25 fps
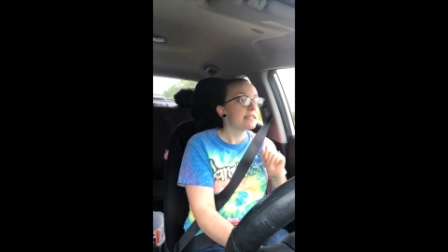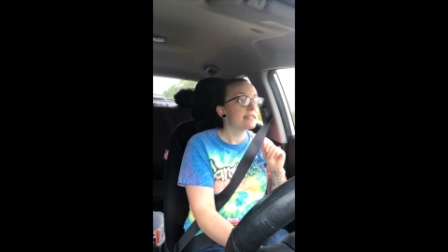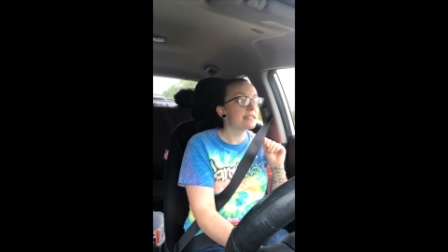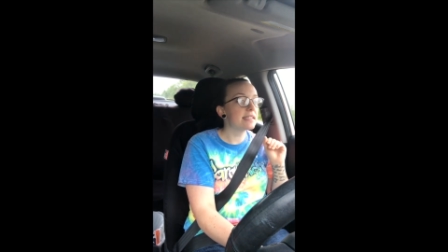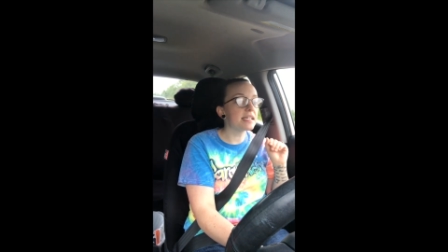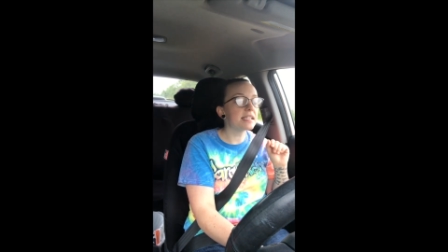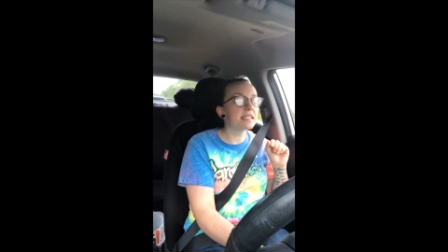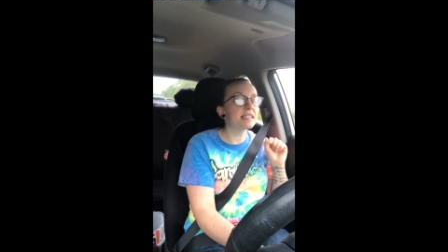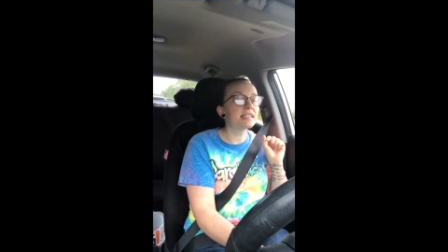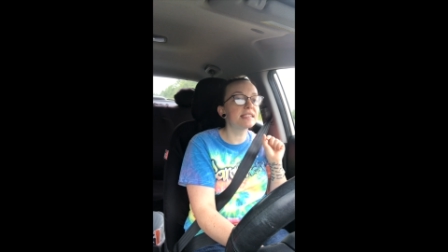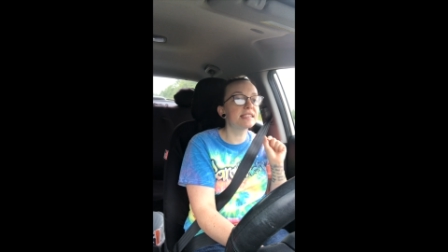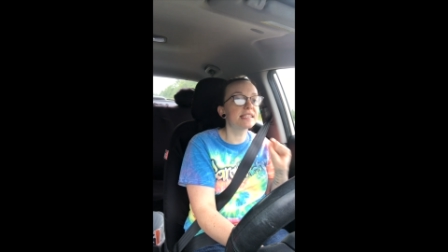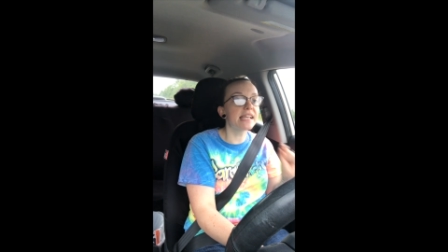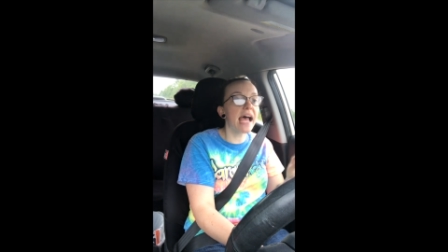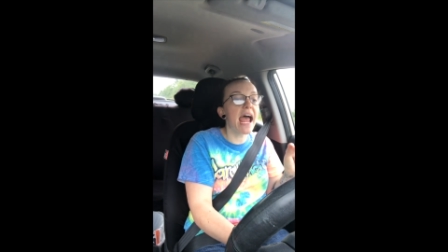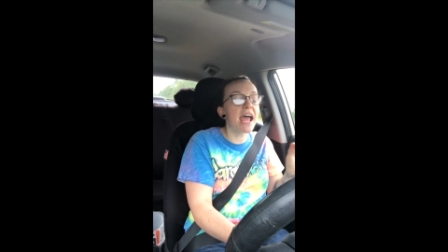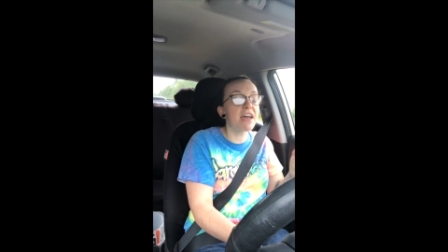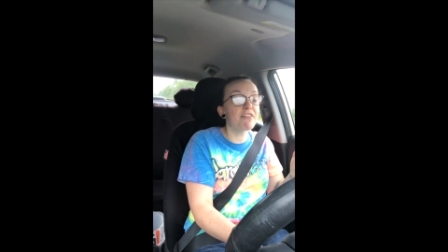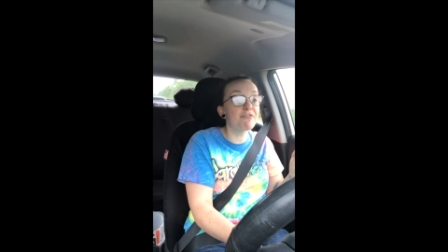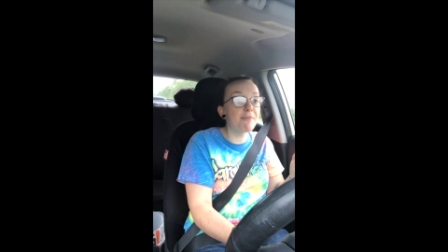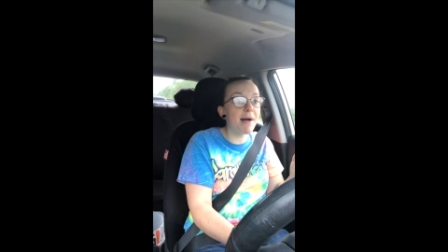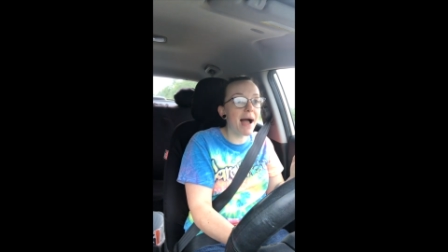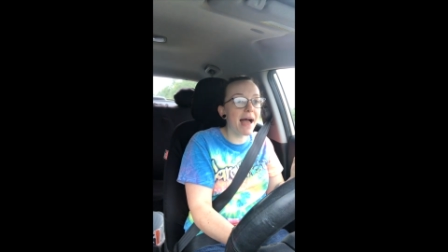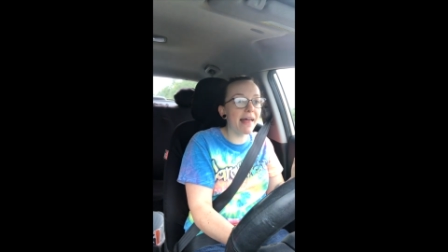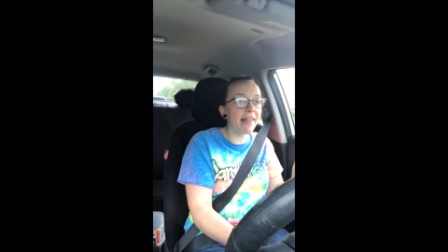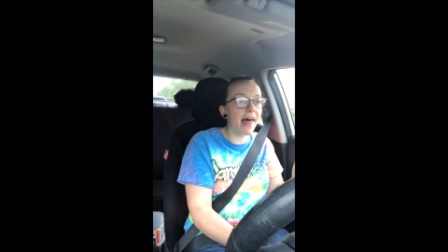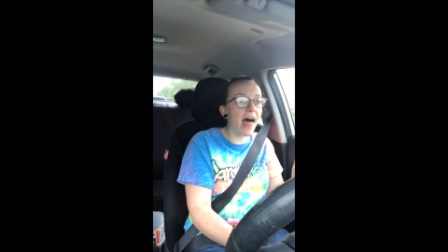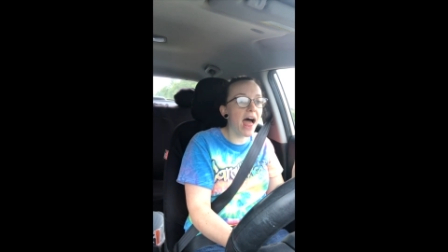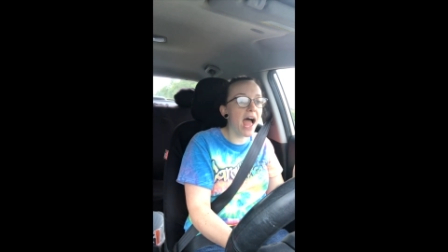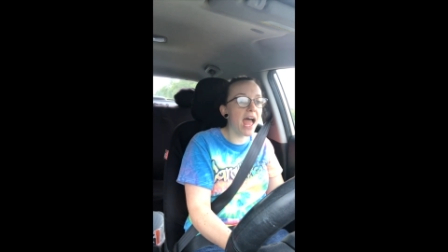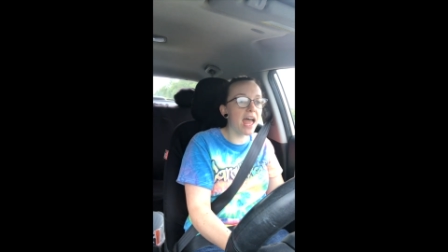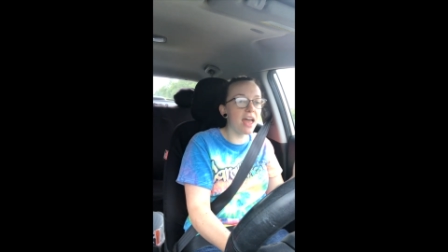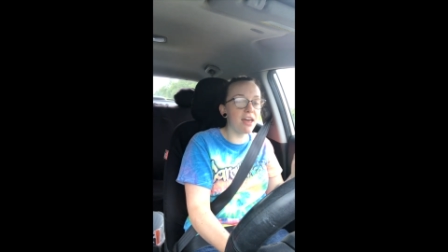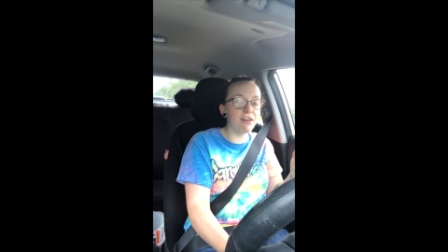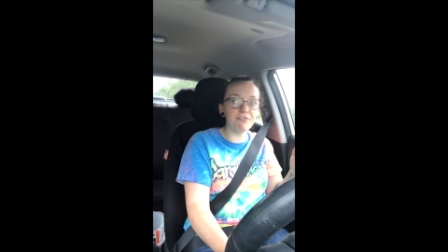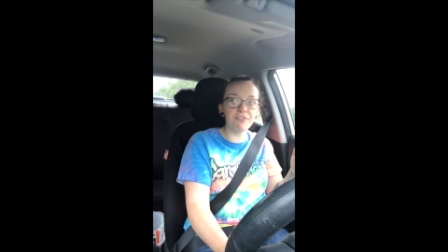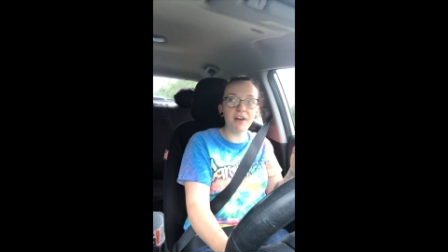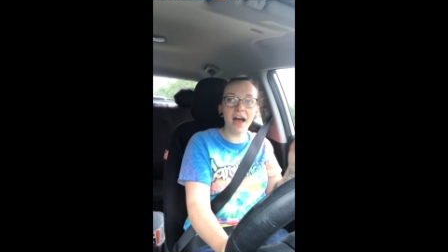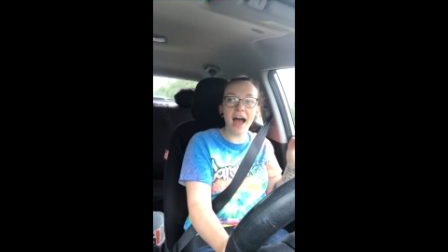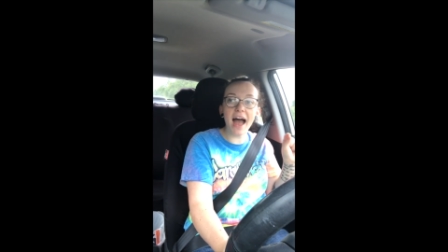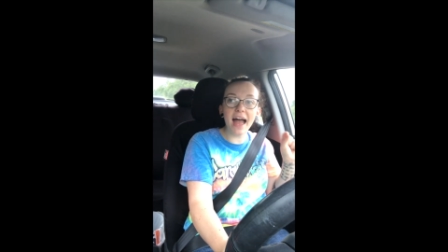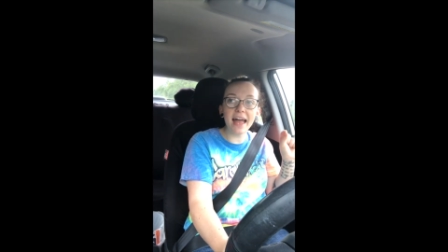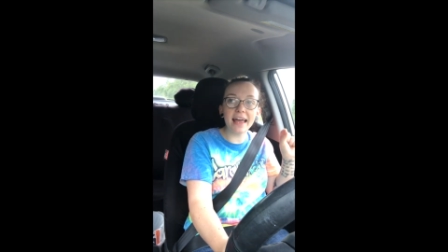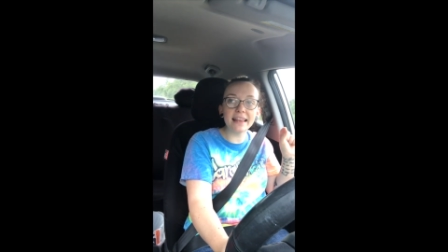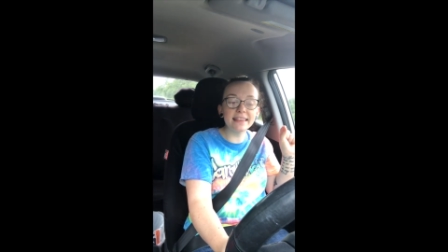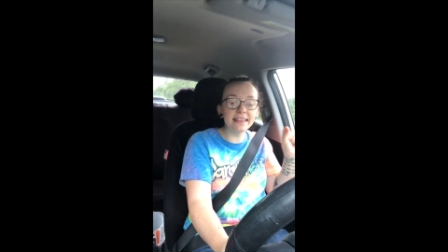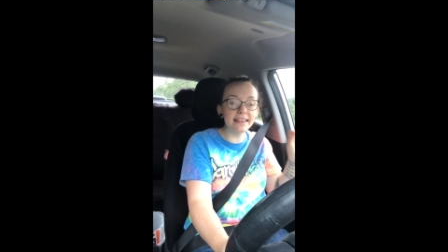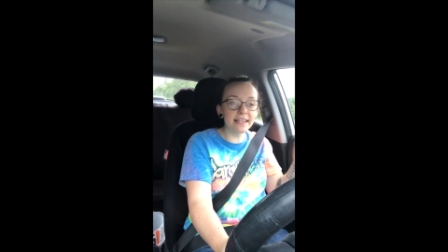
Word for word: To save my life, I